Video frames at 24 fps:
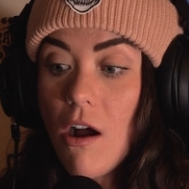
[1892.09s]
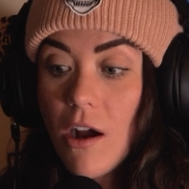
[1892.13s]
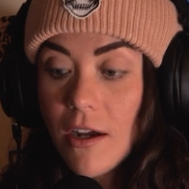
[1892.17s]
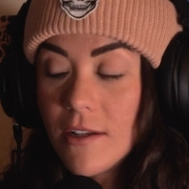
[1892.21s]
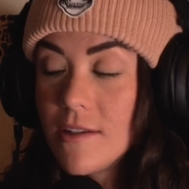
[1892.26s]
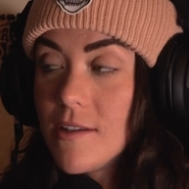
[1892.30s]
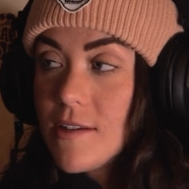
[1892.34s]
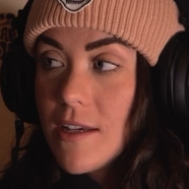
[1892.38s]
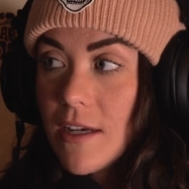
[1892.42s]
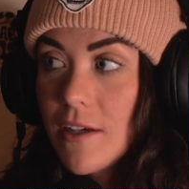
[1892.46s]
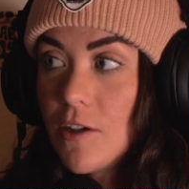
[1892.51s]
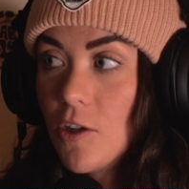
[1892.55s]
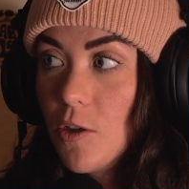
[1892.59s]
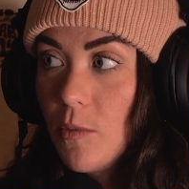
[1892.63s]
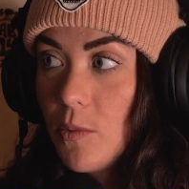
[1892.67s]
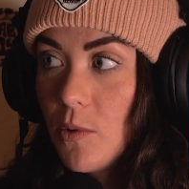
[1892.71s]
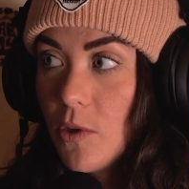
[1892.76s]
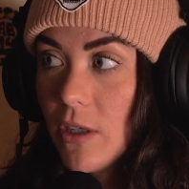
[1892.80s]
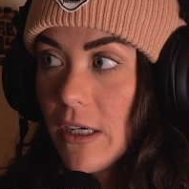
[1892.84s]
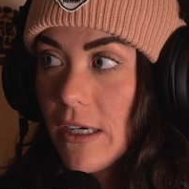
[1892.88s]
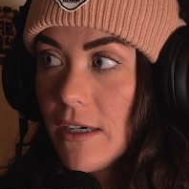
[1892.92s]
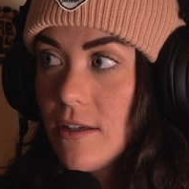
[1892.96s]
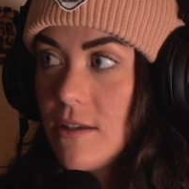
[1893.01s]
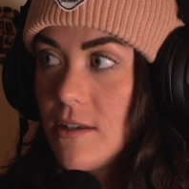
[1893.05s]
on Signal
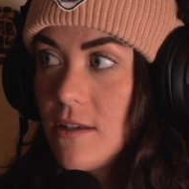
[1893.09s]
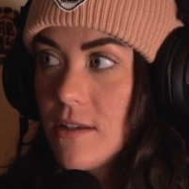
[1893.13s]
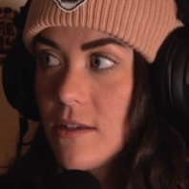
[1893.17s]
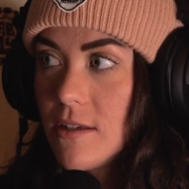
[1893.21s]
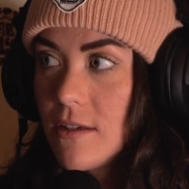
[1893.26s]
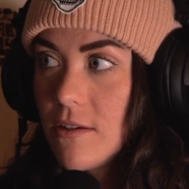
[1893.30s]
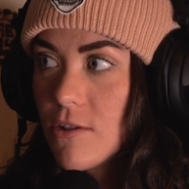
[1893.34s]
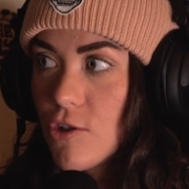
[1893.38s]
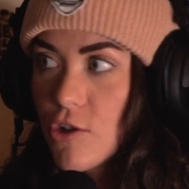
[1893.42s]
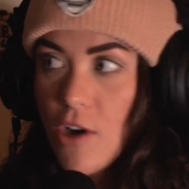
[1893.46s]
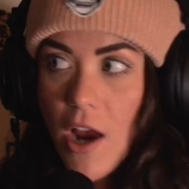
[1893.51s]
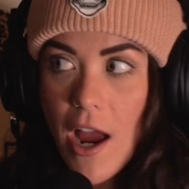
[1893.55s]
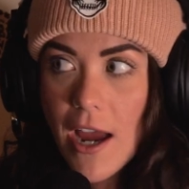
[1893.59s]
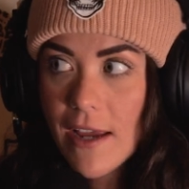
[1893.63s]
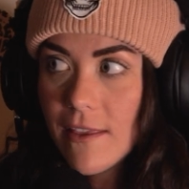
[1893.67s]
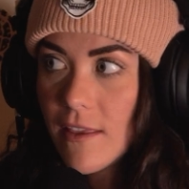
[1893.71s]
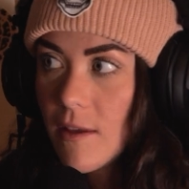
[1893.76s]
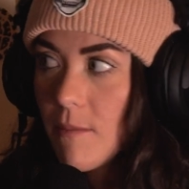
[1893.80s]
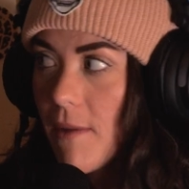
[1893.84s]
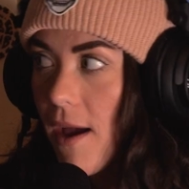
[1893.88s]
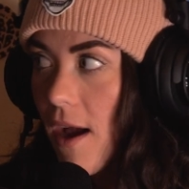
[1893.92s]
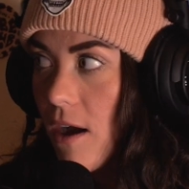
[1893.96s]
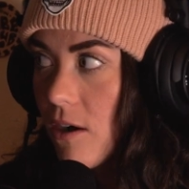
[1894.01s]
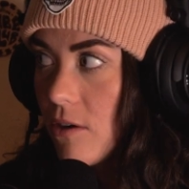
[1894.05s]
boards, trying
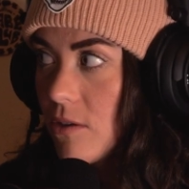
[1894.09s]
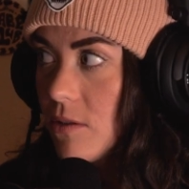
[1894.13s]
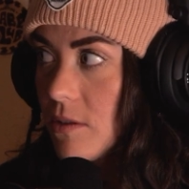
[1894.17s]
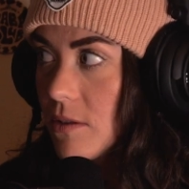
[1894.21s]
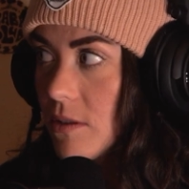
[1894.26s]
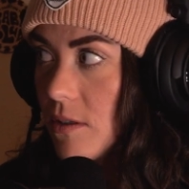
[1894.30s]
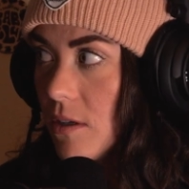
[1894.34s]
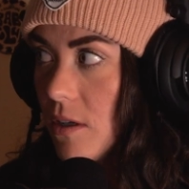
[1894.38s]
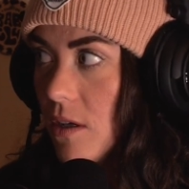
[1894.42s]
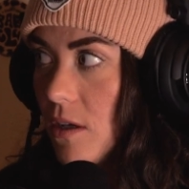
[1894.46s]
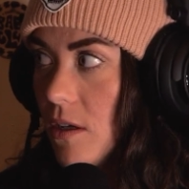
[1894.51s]
them out,